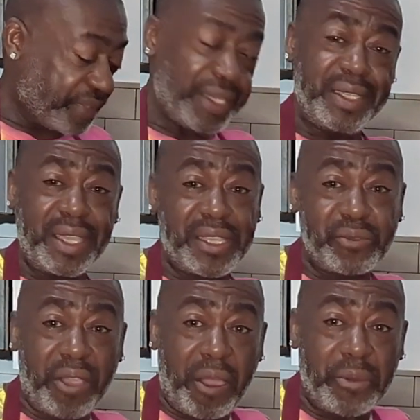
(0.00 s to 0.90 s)
And guys,
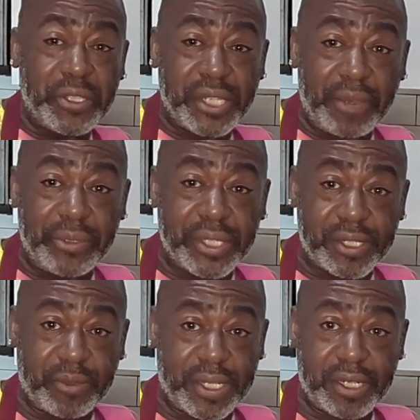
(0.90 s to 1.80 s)
we're almost done with
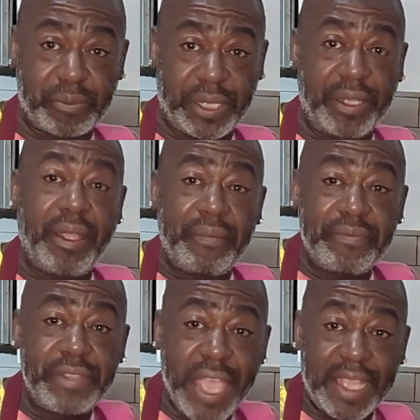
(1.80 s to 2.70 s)
this recipe.
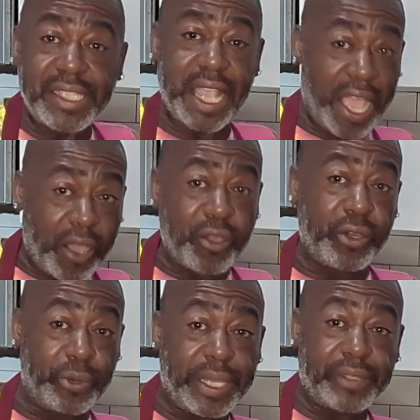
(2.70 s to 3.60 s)
That's how
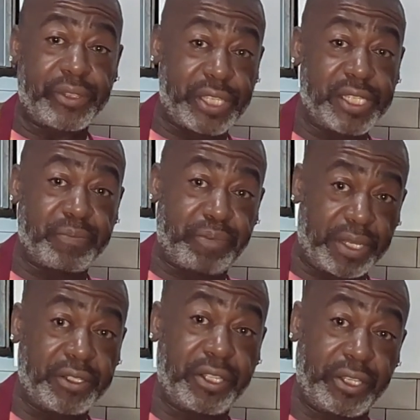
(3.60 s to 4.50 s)
quick this
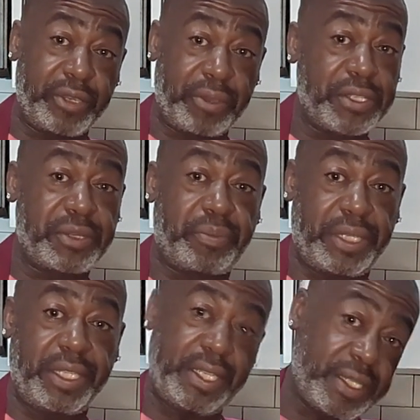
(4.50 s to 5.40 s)
butter cookie
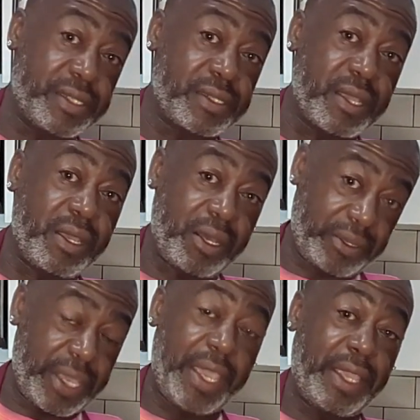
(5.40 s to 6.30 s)
recipe is.
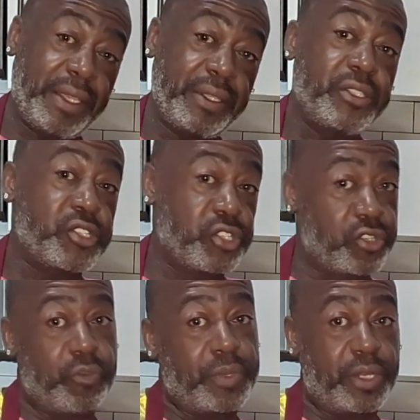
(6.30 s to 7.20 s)
Okay?
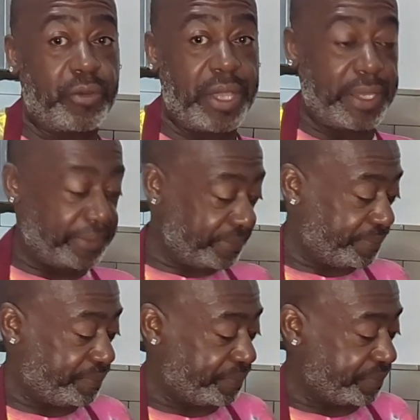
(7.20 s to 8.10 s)
Super quick.
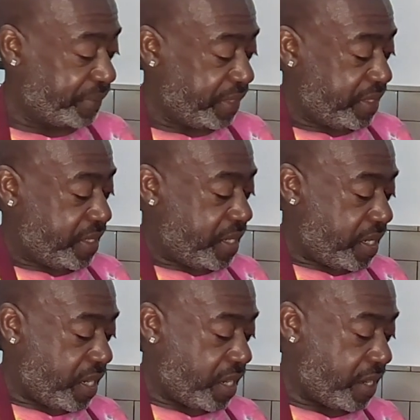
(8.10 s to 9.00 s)

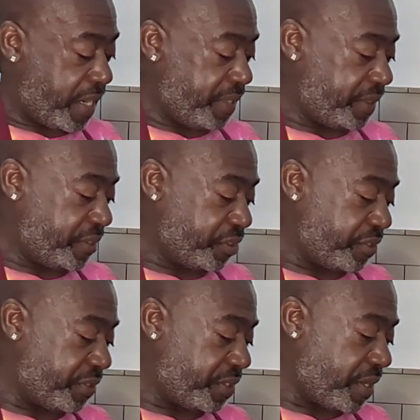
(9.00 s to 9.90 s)
Alright, let's
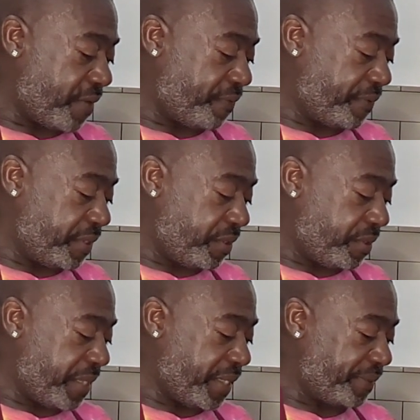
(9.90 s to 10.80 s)
turn it off real
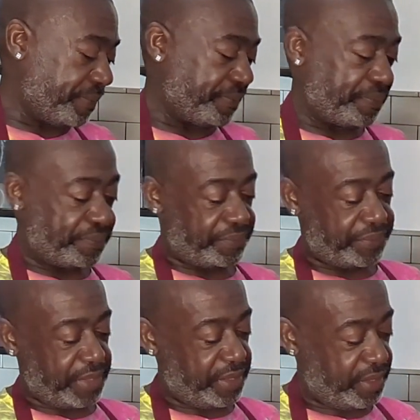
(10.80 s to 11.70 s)
quick.
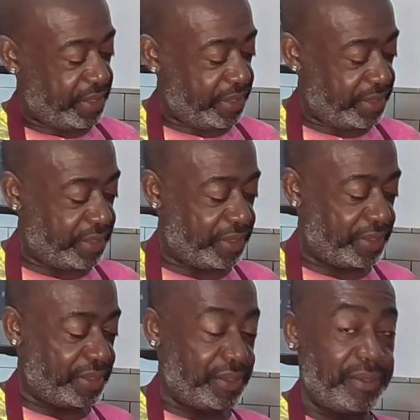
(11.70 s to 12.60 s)

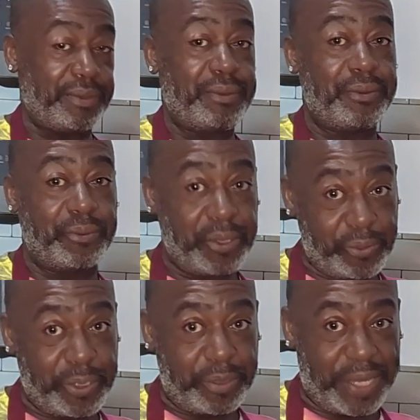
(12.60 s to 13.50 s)
And what are
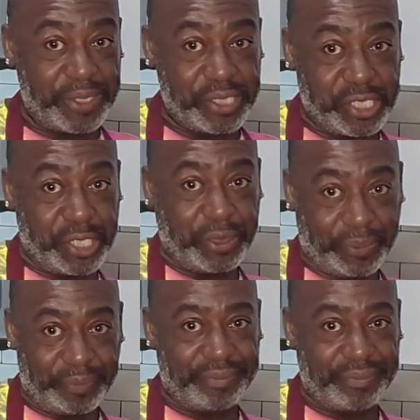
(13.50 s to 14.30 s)
we about to do?